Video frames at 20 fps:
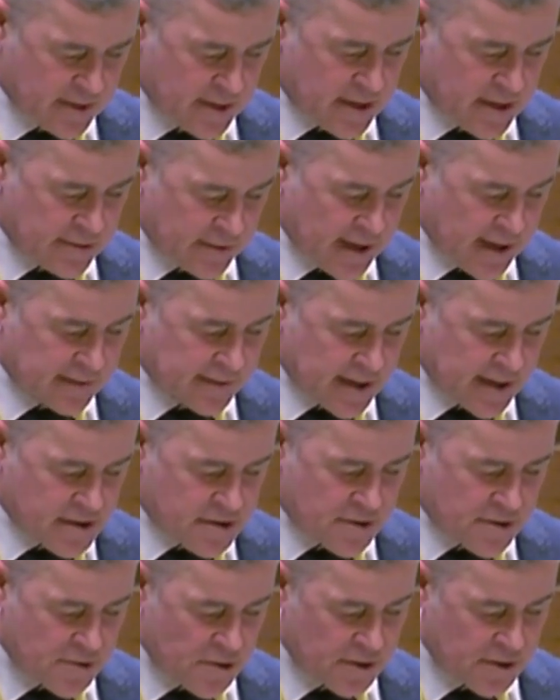And the reality
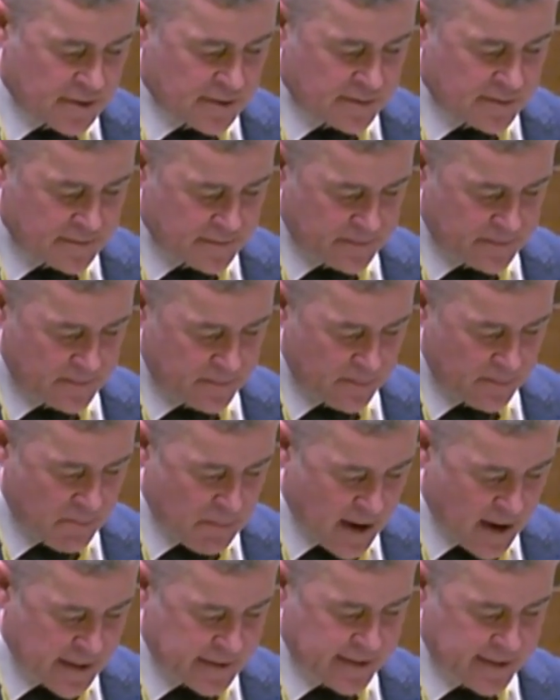is the nuclear
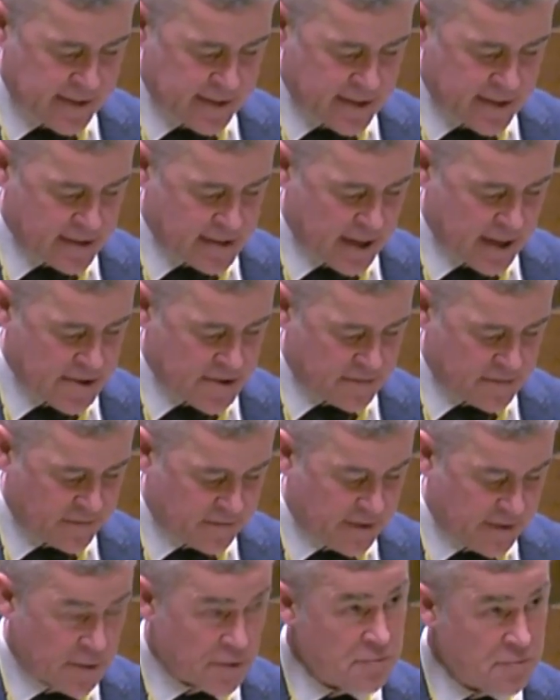market has actually
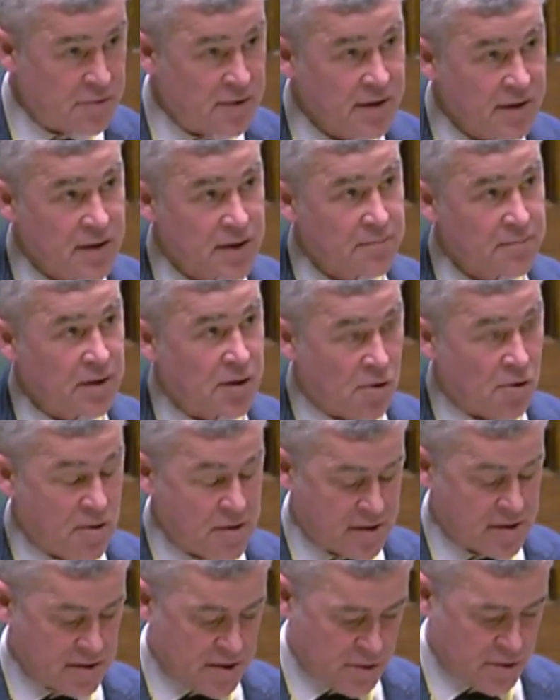failed
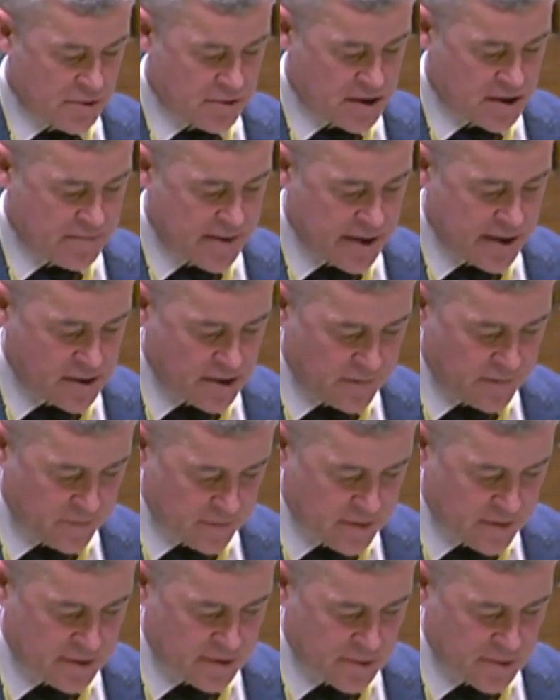because it's too expensive
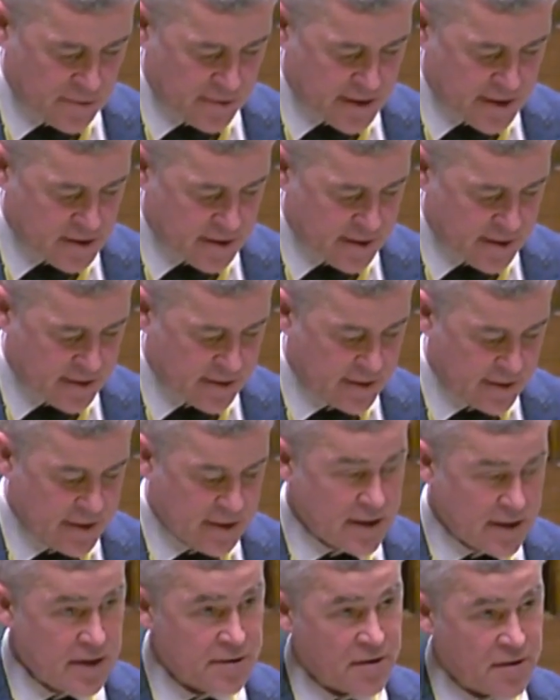and too risky.
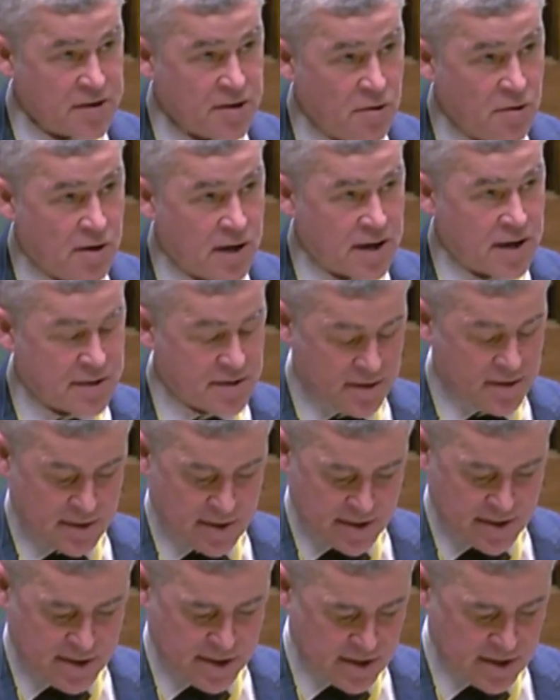There's not
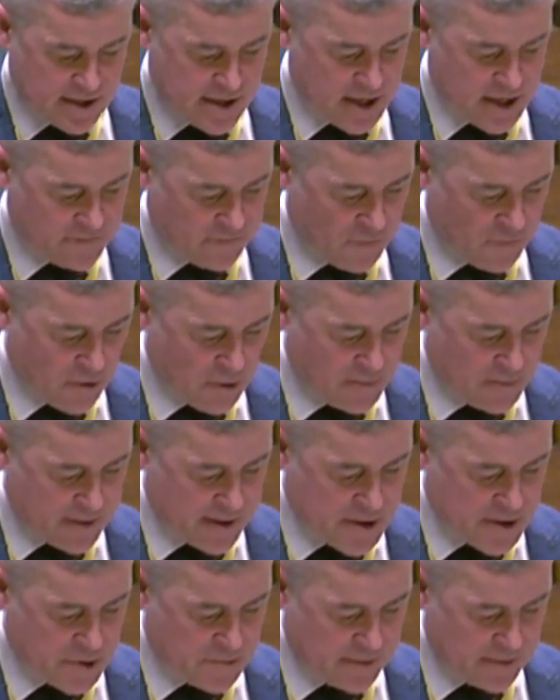a successful
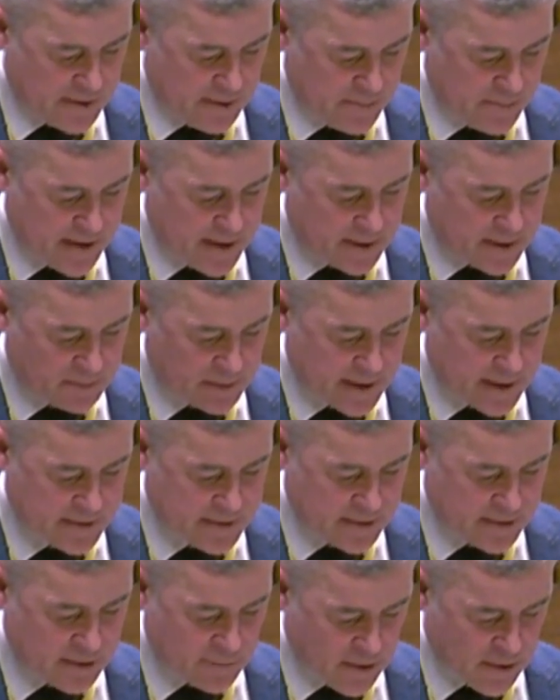operational EPR
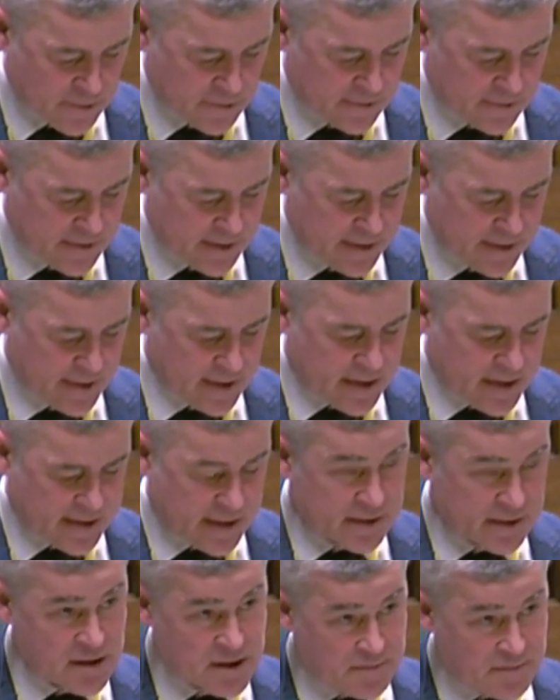plant in the world, and
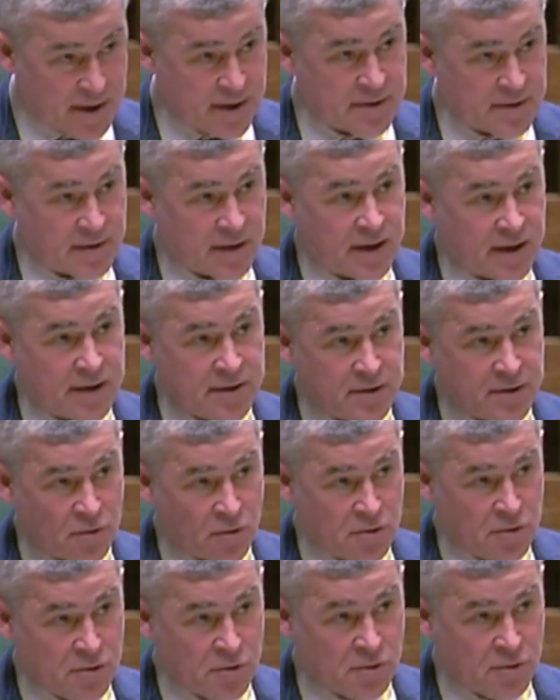yet despite that, the
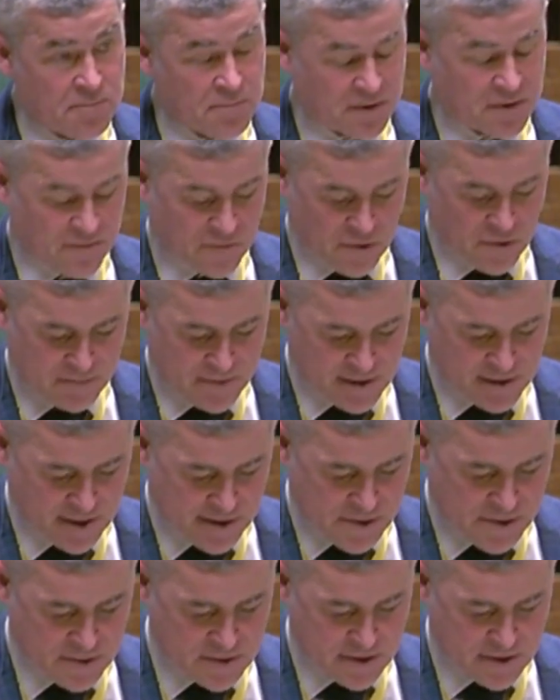ongoing performance
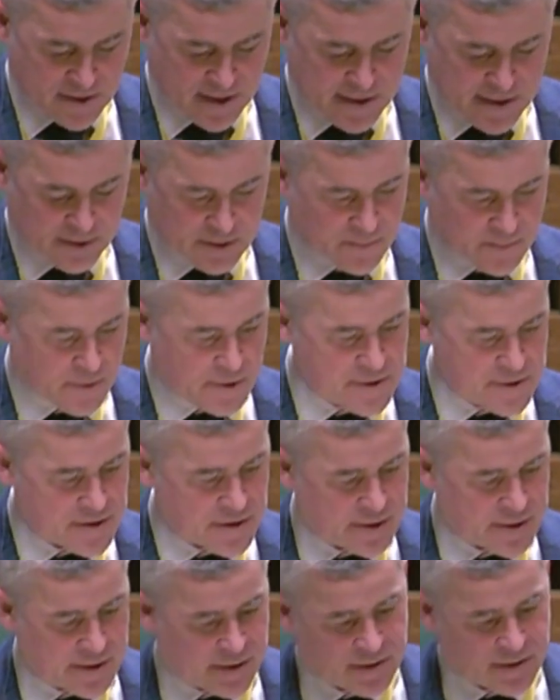issues at Hinkley Point
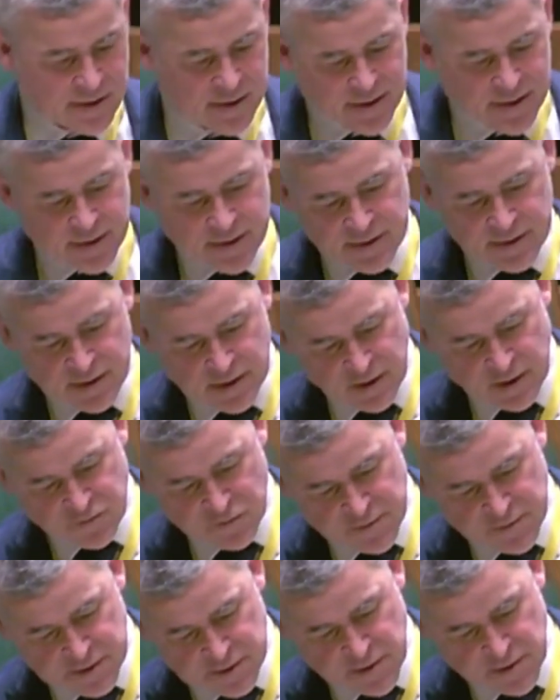C, the
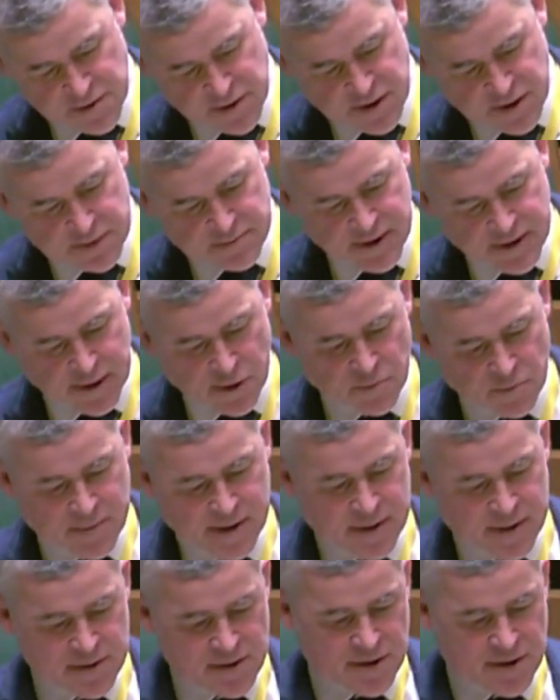government does seem
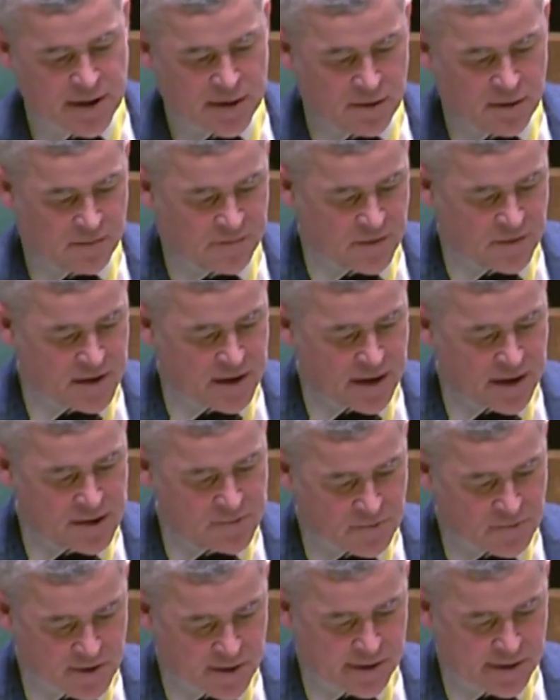hell-bent to sign up for
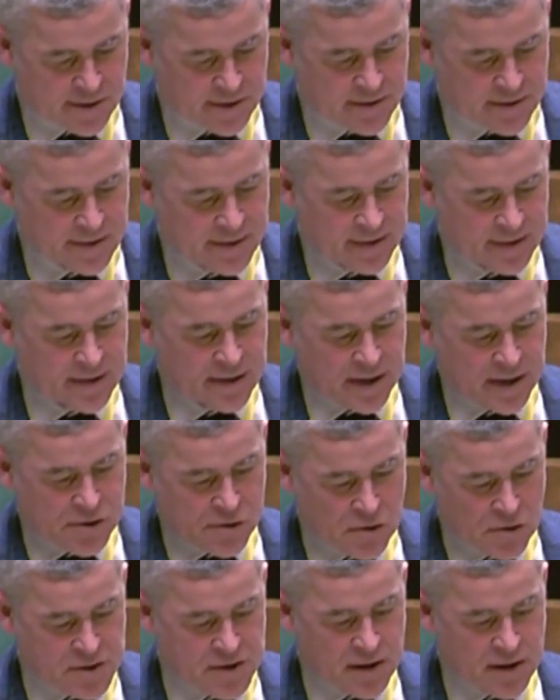Sizewell C, and
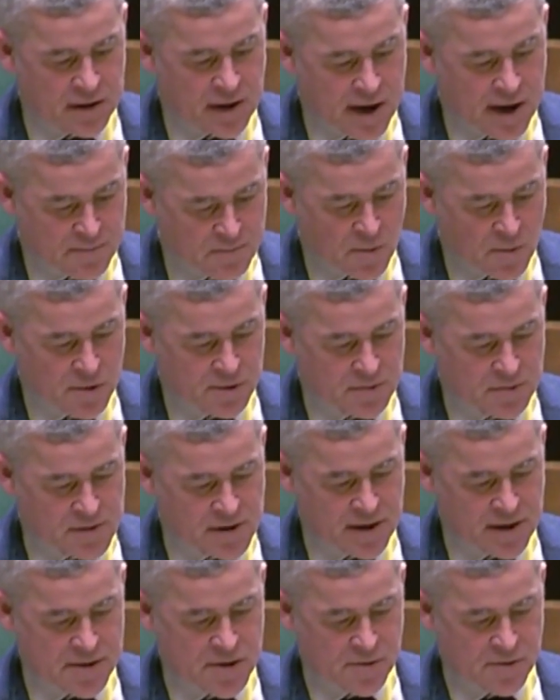using a RAB model,
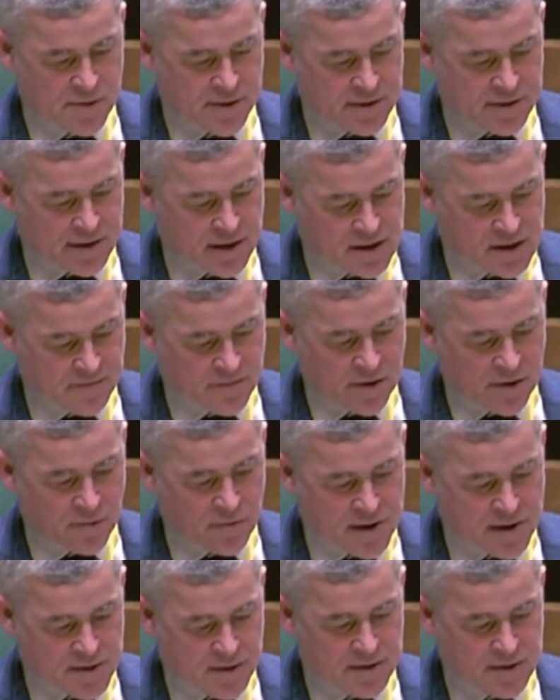it's actually going to transfer
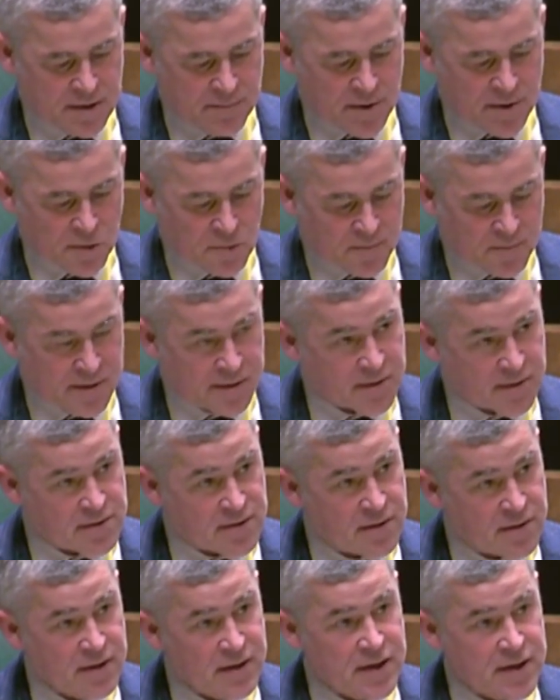risk to bill
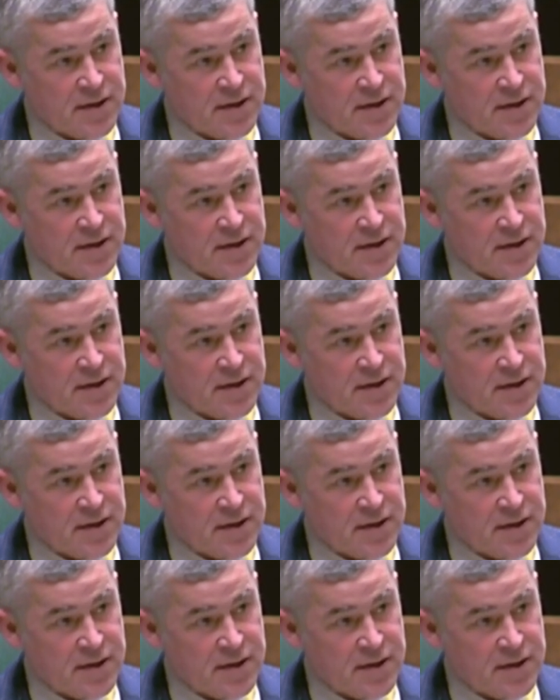payers.